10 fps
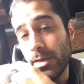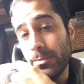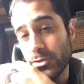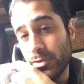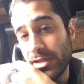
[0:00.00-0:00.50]

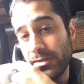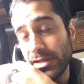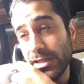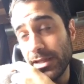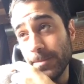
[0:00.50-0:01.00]
Between
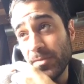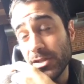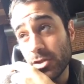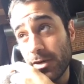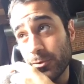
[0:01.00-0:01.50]
the
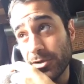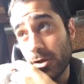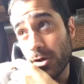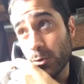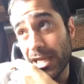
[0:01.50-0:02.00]
software and
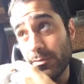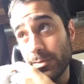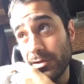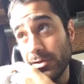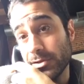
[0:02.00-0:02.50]
hardware
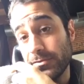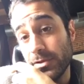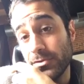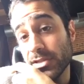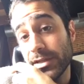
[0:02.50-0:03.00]
capabilities of
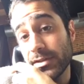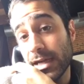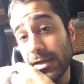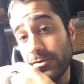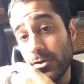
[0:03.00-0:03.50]
phones like the
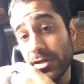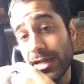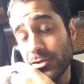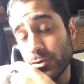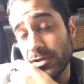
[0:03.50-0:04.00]
iPhone and
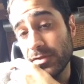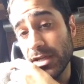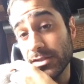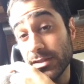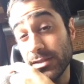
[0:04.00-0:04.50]
Android
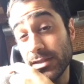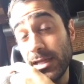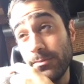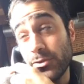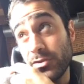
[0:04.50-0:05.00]
devices,
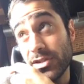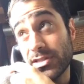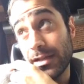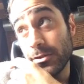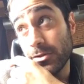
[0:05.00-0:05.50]
between the
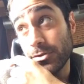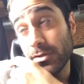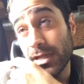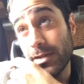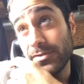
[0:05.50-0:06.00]

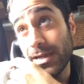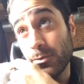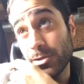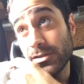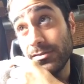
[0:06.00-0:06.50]
cellular kind of
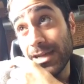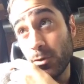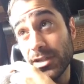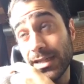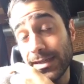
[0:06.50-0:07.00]
network
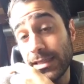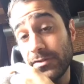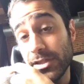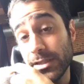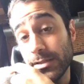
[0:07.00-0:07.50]

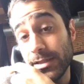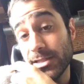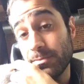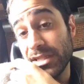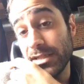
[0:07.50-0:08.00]
connectivity and
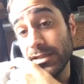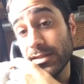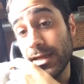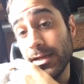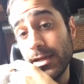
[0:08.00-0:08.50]

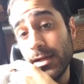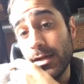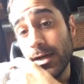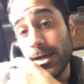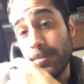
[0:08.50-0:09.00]
speeds that
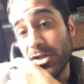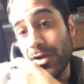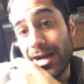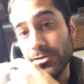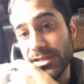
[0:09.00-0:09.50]

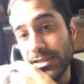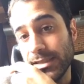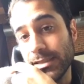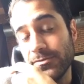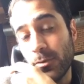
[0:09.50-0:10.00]

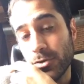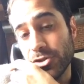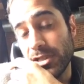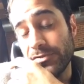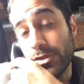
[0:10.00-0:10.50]
LTE and
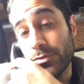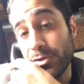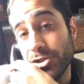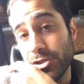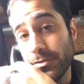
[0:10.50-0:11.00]
4G and even
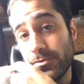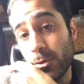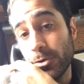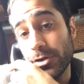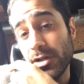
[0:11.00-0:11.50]
3G
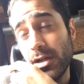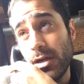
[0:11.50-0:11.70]
afford,